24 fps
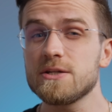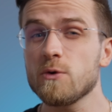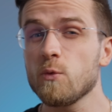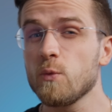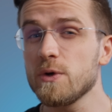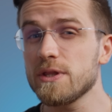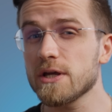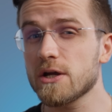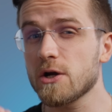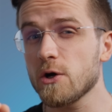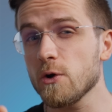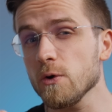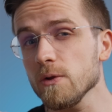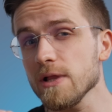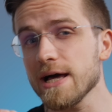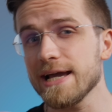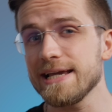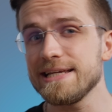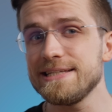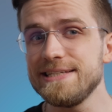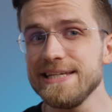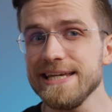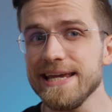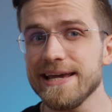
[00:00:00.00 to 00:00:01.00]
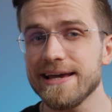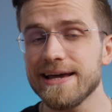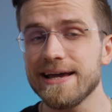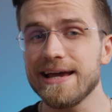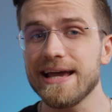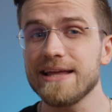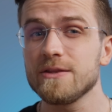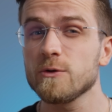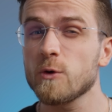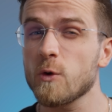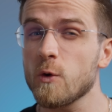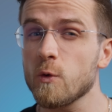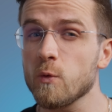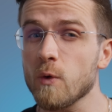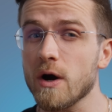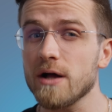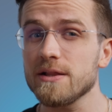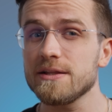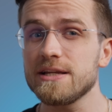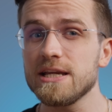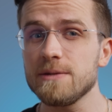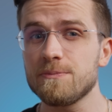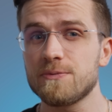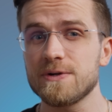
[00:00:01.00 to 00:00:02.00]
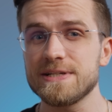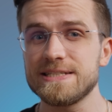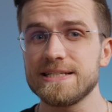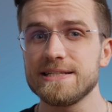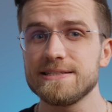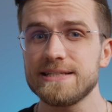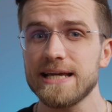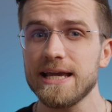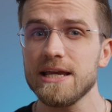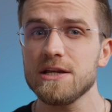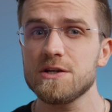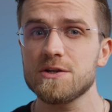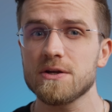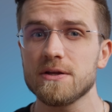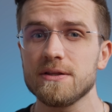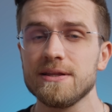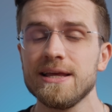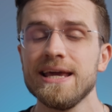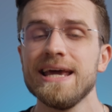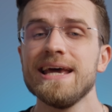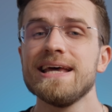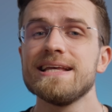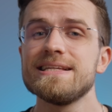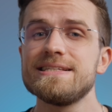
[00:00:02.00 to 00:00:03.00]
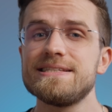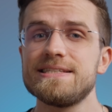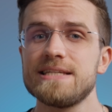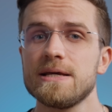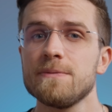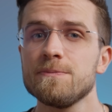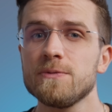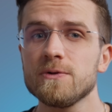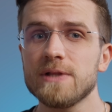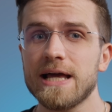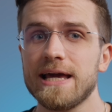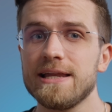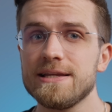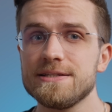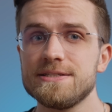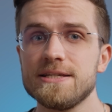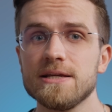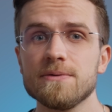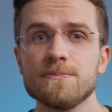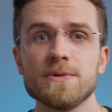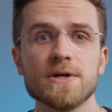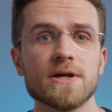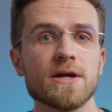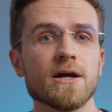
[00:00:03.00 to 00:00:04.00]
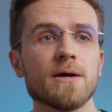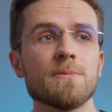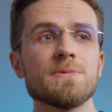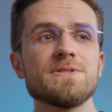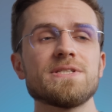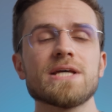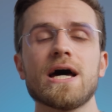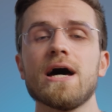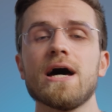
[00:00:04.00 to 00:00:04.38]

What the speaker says: with a cool idea and quality presentation, simple editing becomes